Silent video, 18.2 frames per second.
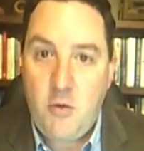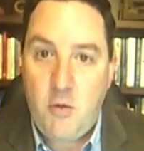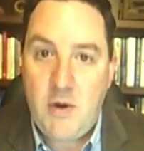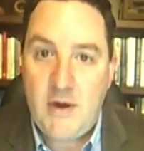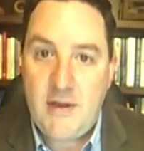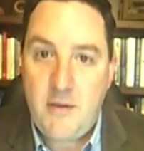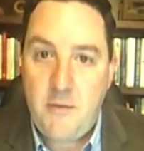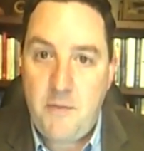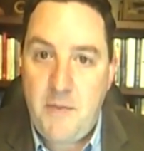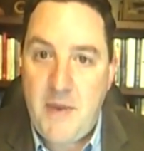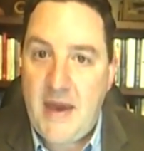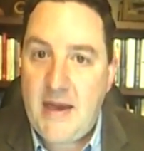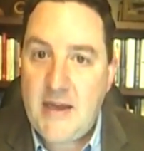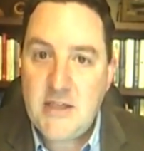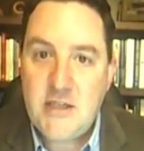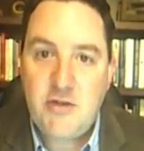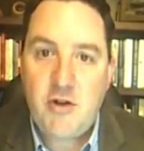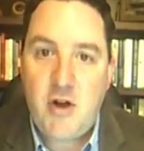one of the
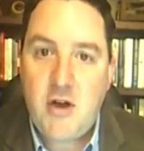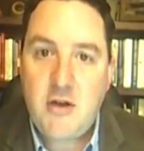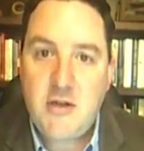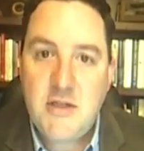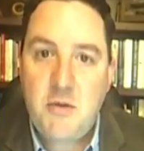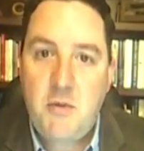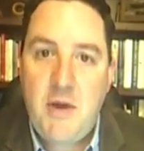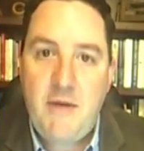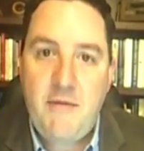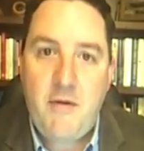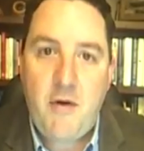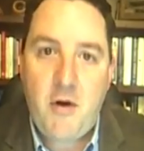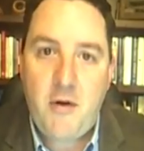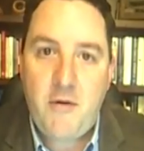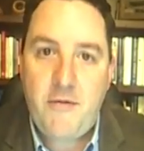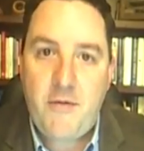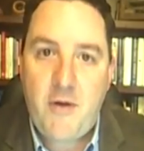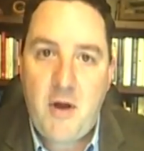biggest struggles that we've
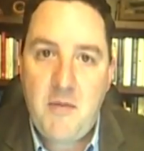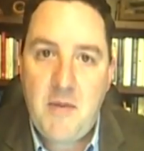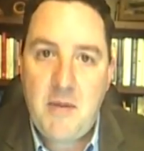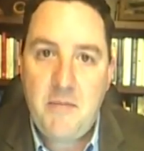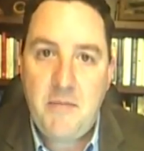heard from